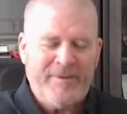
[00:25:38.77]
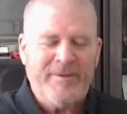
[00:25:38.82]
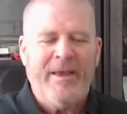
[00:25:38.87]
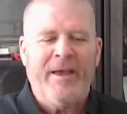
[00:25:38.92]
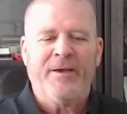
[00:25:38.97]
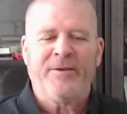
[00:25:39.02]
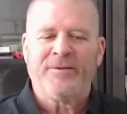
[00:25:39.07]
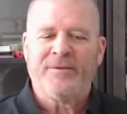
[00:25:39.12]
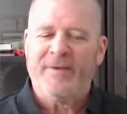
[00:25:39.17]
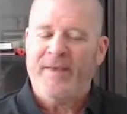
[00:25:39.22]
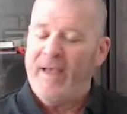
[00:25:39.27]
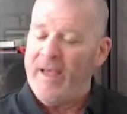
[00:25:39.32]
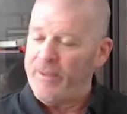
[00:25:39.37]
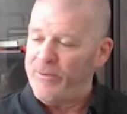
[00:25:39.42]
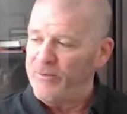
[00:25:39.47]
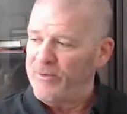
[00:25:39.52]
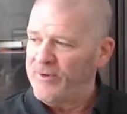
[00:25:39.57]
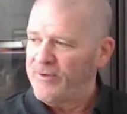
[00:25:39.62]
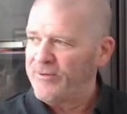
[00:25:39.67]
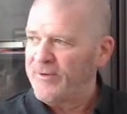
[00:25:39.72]
Yes,
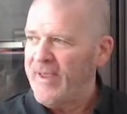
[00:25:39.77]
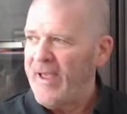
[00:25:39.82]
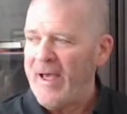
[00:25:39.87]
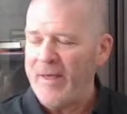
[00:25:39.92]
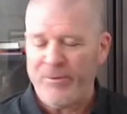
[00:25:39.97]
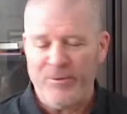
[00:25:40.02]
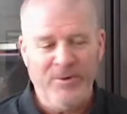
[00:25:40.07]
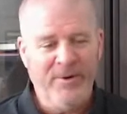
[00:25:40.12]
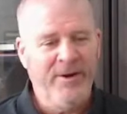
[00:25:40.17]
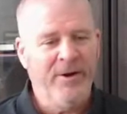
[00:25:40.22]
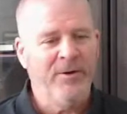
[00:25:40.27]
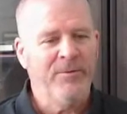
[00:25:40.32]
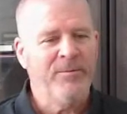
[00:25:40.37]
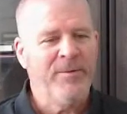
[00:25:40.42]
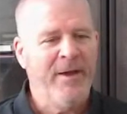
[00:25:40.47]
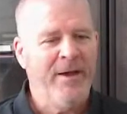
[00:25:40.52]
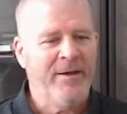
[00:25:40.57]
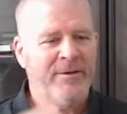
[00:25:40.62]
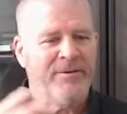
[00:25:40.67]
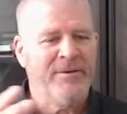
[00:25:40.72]
Catherine's Catherine here.
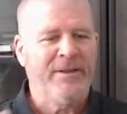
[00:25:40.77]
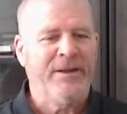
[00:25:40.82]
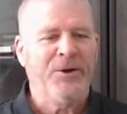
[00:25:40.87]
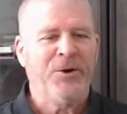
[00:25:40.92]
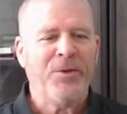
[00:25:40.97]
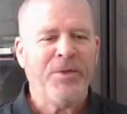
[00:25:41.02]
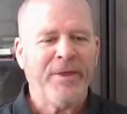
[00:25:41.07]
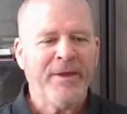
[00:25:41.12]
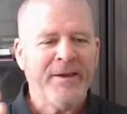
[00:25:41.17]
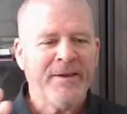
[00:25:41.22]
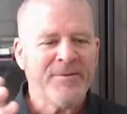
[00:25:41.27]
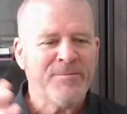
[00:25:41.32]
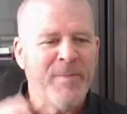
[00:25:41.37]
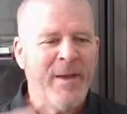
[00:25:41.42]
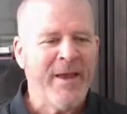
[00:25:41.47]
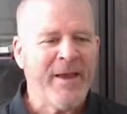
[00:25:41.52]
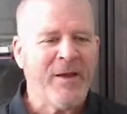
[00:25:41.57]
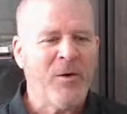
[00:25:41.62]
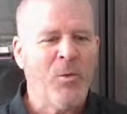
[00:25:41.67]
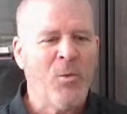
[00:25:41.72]
Yes, little things
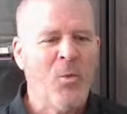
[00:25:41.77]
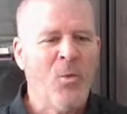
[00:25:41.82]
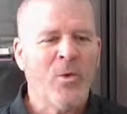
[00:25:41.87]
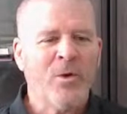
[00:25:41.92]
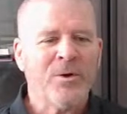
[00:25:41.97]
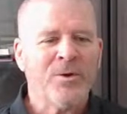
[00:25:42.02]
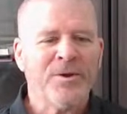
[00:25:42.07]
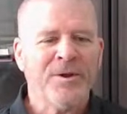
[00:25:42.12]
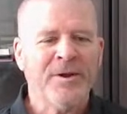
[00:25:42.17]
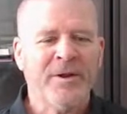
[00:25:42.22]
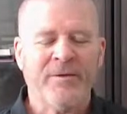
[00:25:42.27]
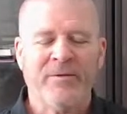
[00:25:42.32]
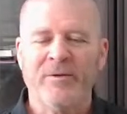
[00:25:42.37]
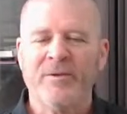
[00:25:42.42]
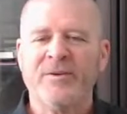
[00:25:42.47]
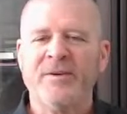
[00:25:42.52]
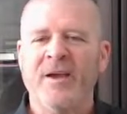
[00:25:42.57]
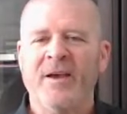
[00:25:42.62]
make a world of difference.